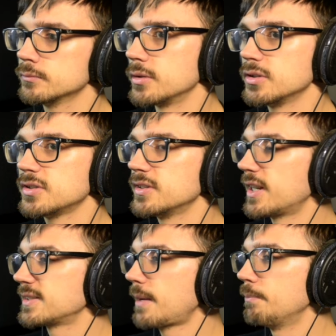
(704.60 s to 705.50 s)
Just as an
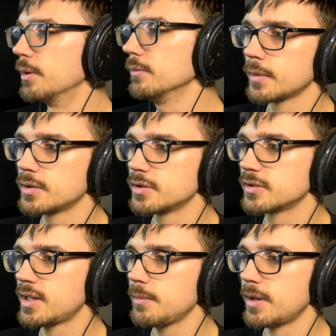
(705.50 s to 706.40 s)
example, let's
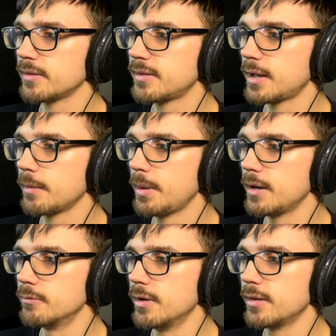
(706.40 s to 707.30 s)
just keep that
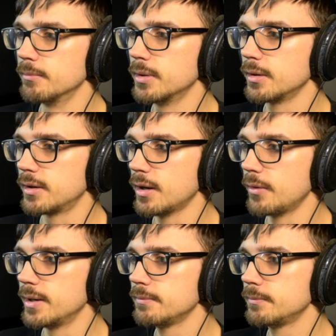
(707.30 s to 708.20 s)
syncopated rhythm
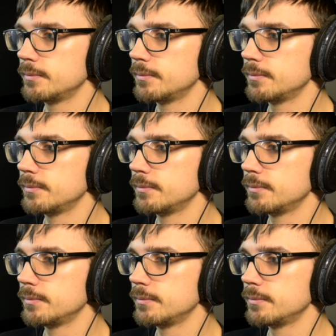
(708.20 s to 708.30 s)
going.